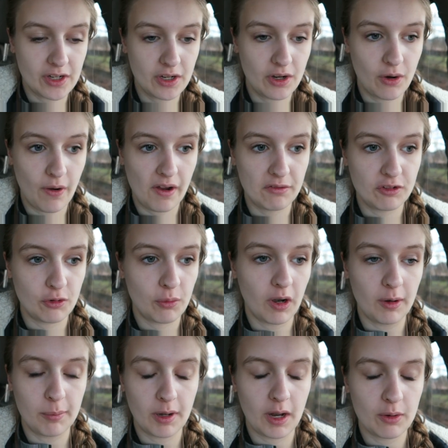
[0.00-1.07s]
I was gonna go after
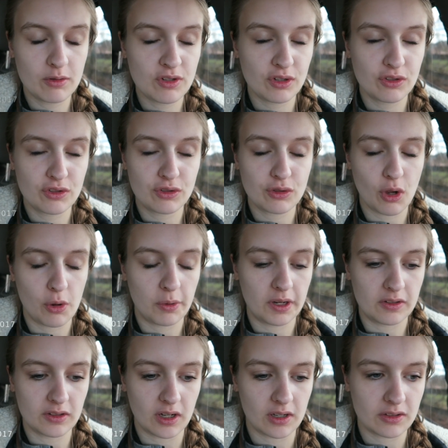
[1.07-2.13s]
work, but I was just so
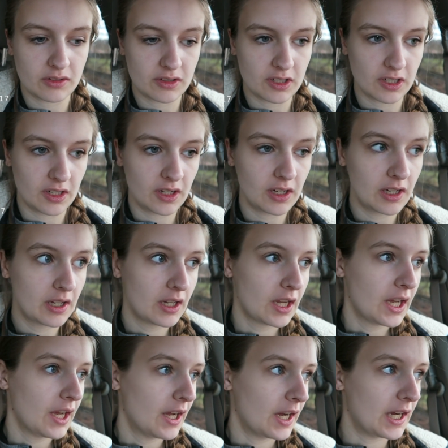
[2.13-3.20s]
exhausted.
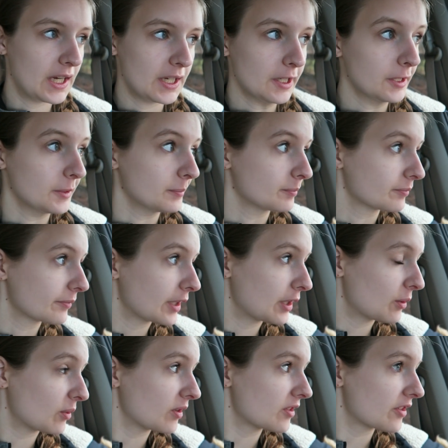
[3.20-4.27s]
Um,
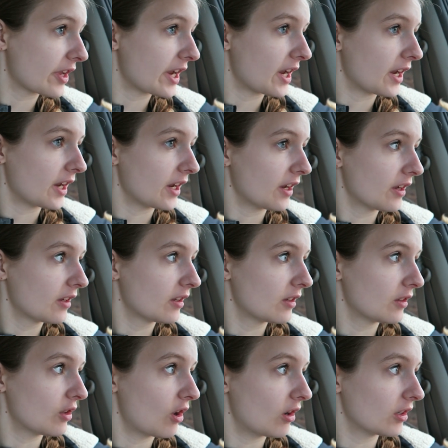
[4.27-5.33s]
it was a
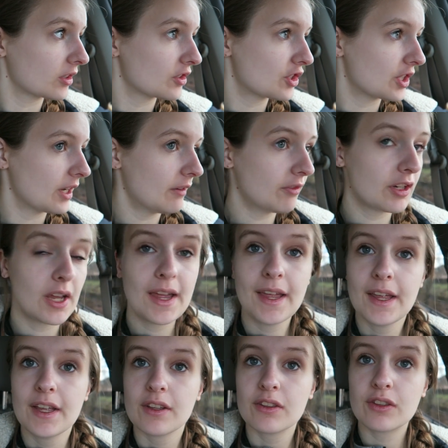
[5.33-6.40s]
long shift.
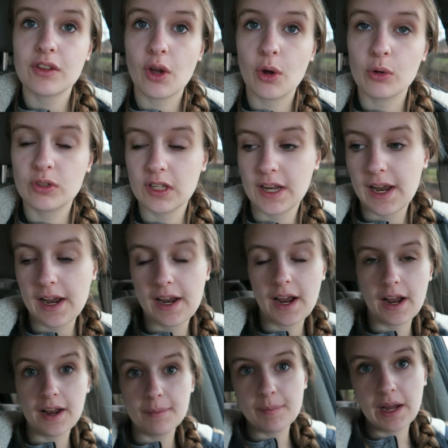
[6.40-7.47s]
So
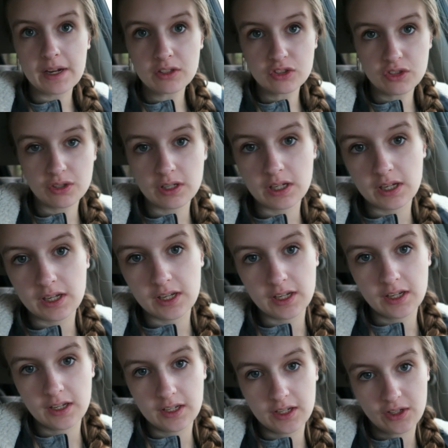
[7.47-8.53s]
today I'm
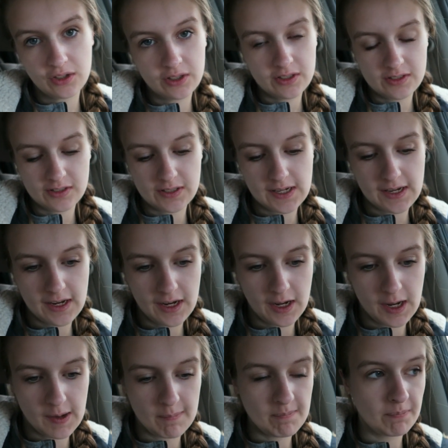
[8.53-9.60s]
actually here to see
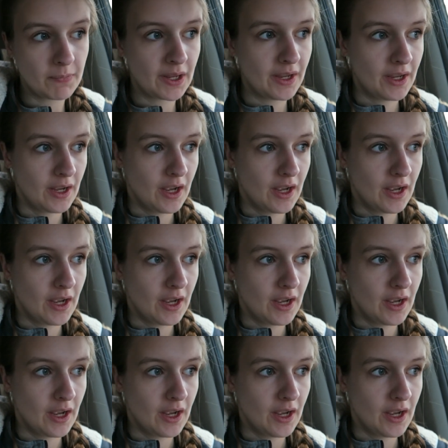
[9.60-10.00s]
him.